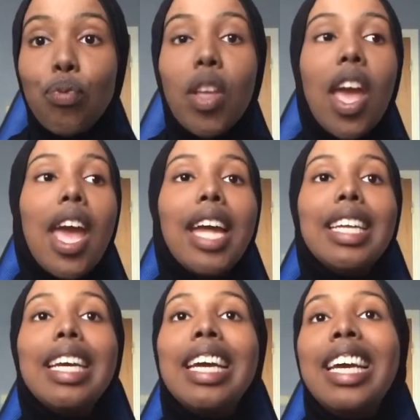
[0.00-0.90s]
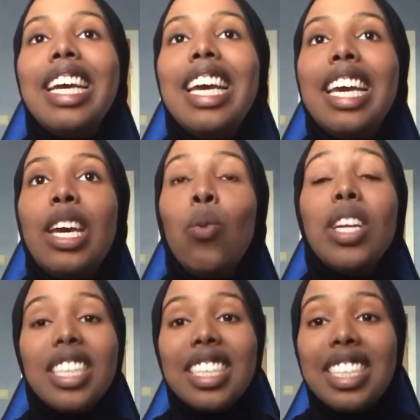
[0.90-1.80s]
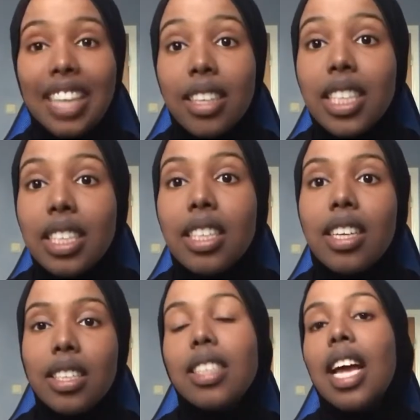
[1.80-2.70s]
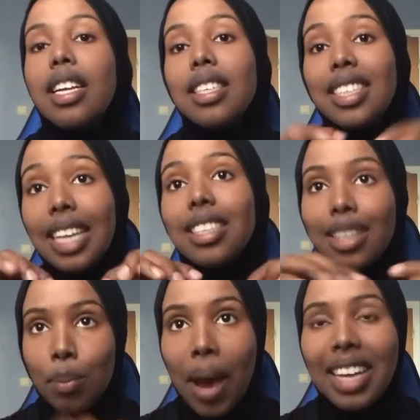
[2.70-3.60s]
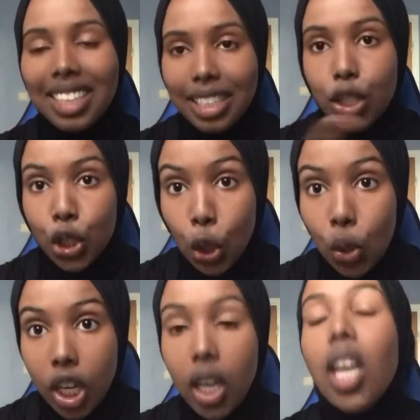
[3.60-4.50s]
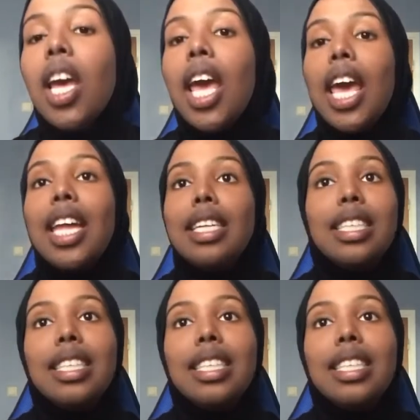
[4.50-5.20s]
And what it says is that it says in the back that it's soda and it